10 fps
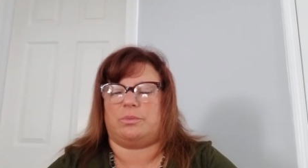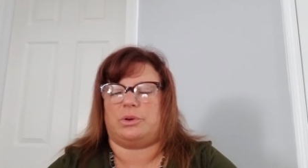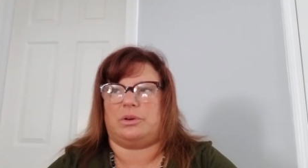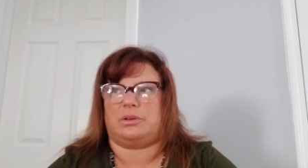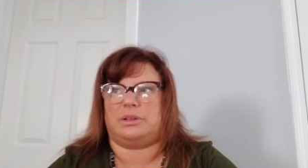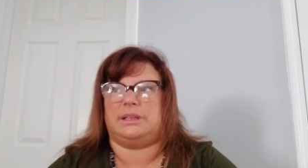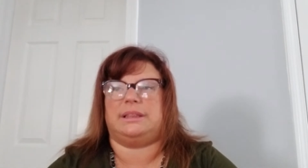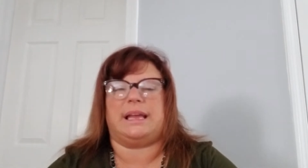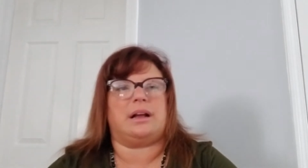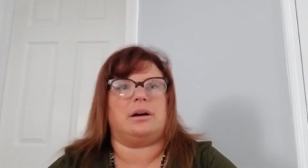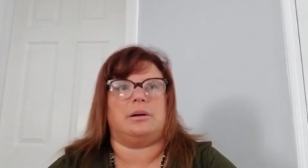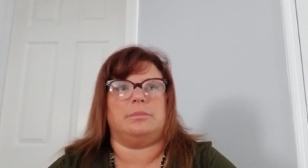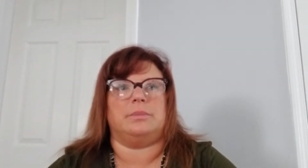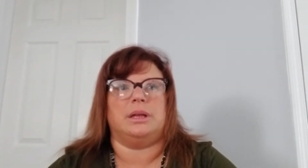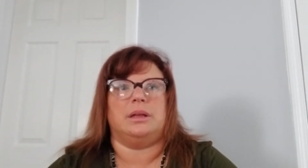Kirkland, they
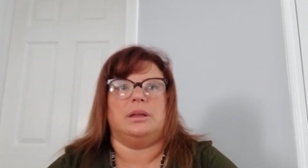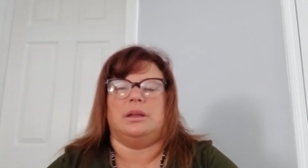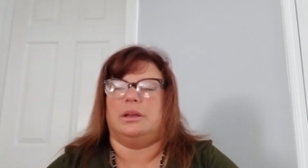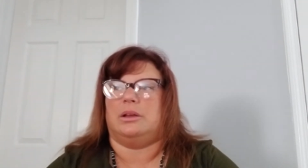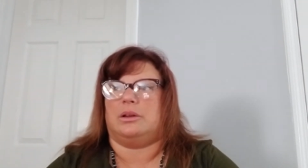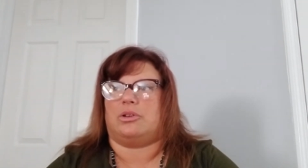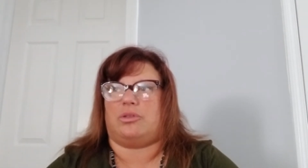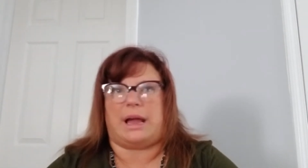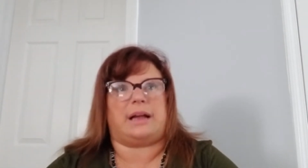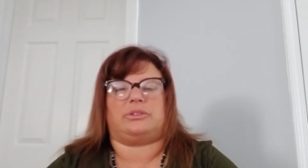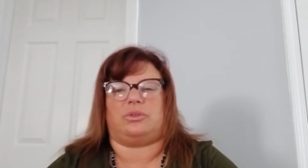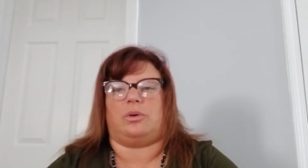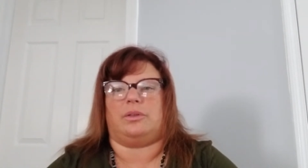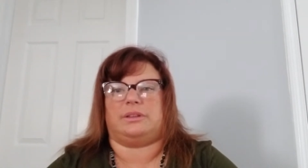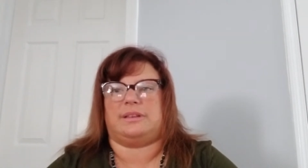come cracked
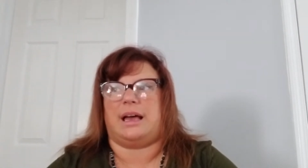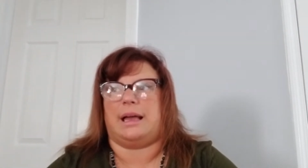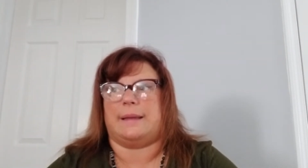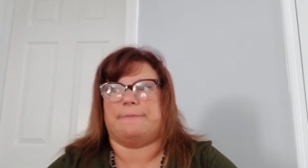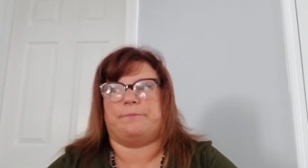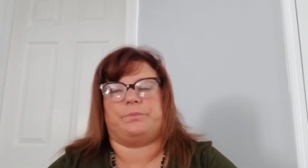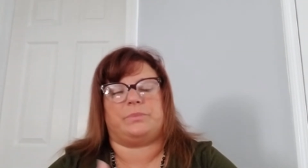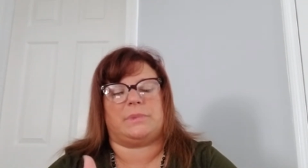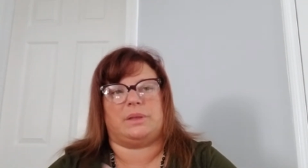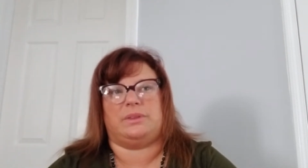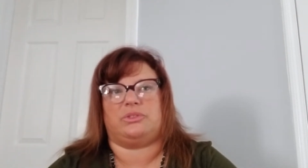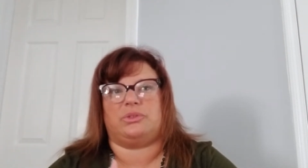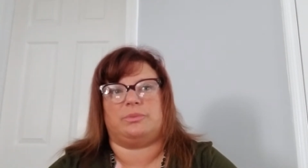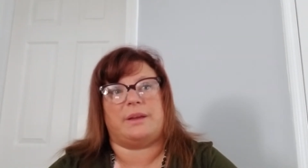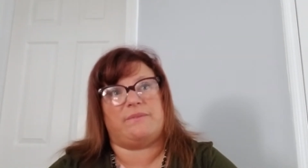all the time. This
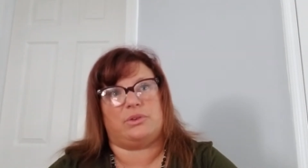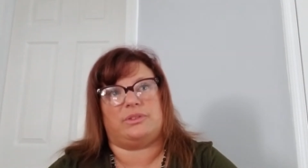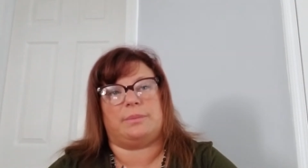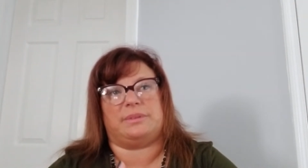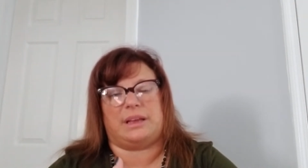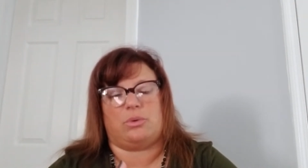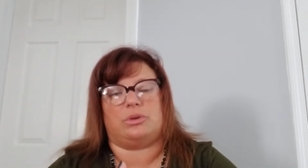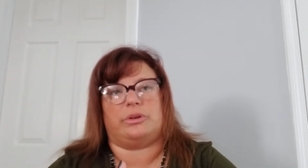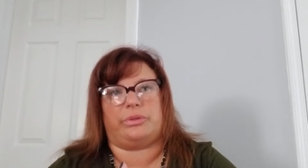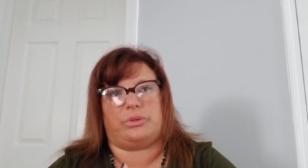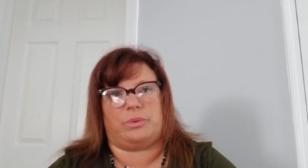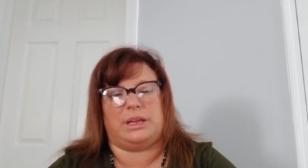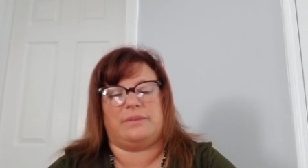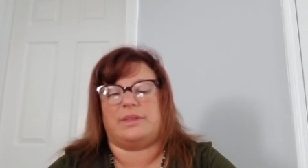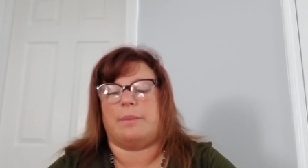was my first time because I ordered three
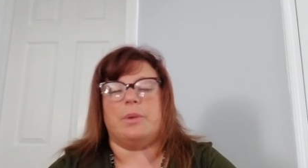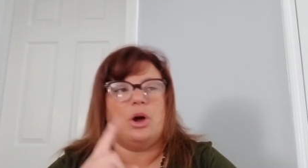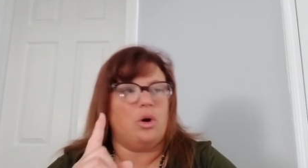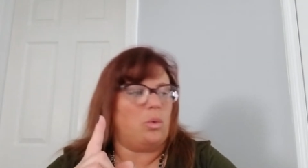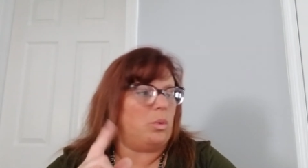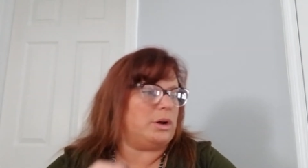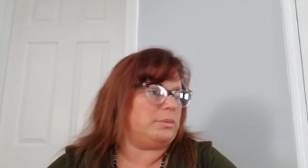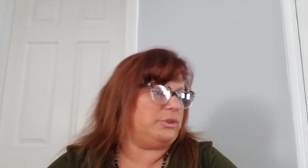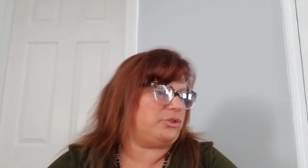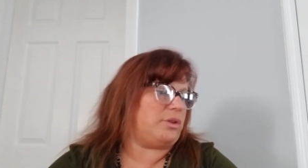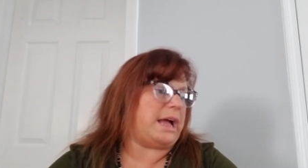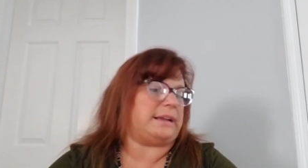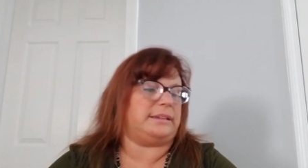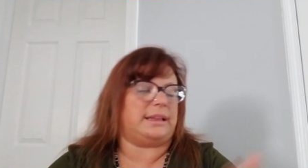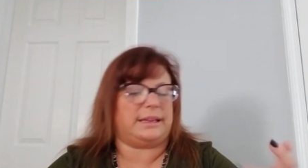of them. One was
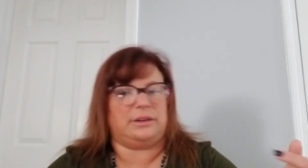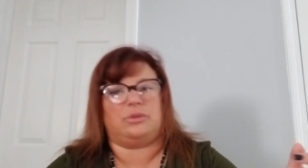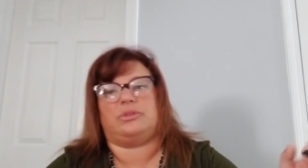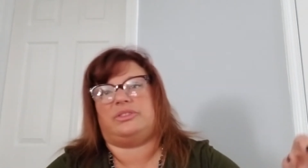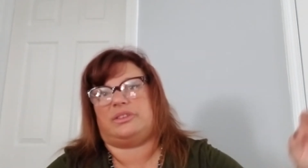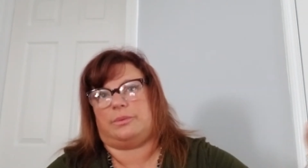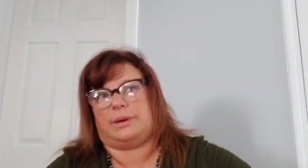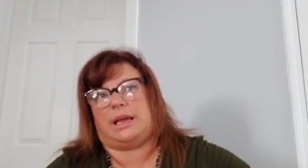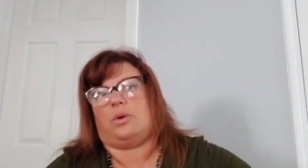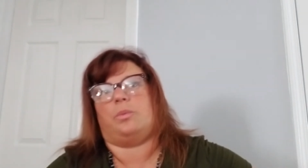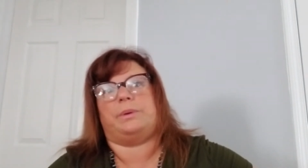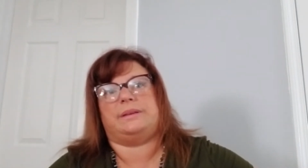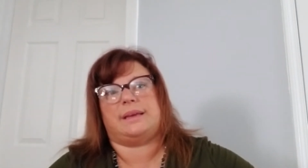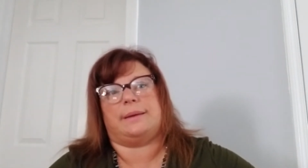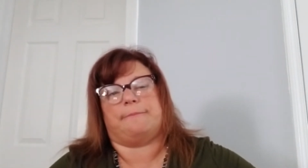cracked. Had I noticed it when I opened it,